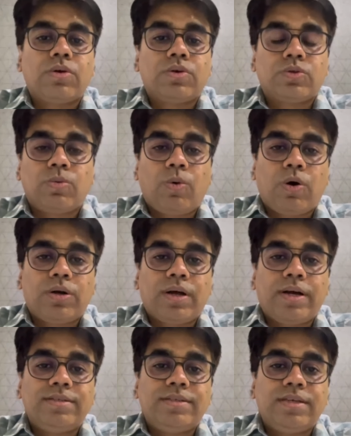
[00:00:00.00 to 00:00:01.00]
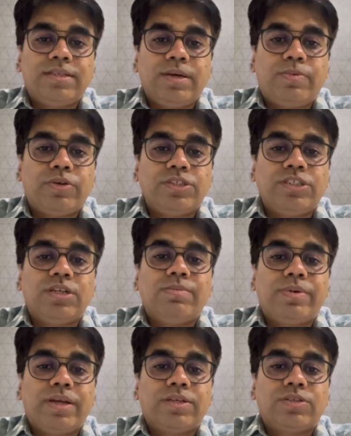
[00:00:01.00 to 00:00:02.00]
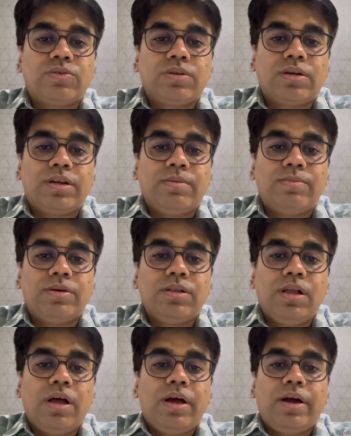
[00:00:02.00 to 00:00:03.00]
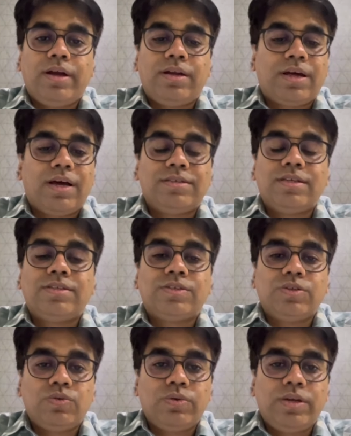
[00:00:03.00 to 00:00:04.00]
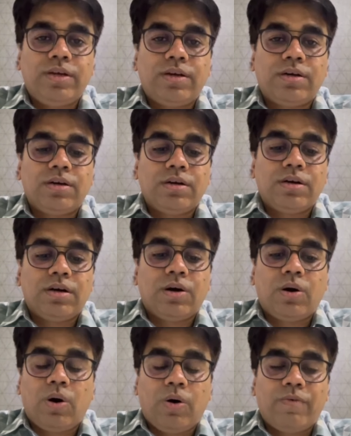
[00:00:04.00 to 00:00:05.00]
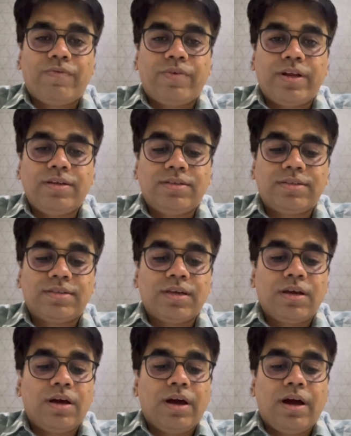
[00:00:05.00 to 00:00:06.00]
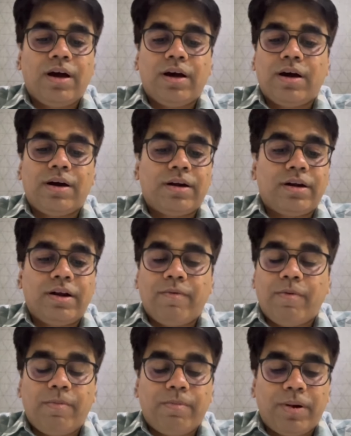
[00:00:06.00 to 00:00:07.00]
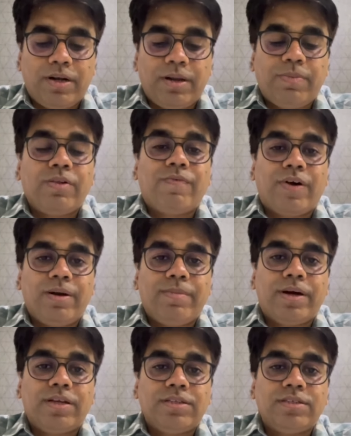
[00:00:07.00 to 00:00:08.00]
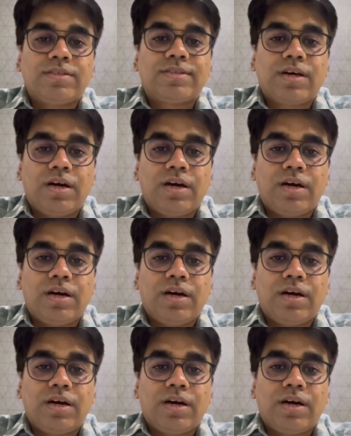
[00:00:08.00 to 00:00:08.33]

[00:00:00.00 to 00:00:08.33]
So what ICICI Prudential brings to the table? It has its unique offerings, multiple fund managers,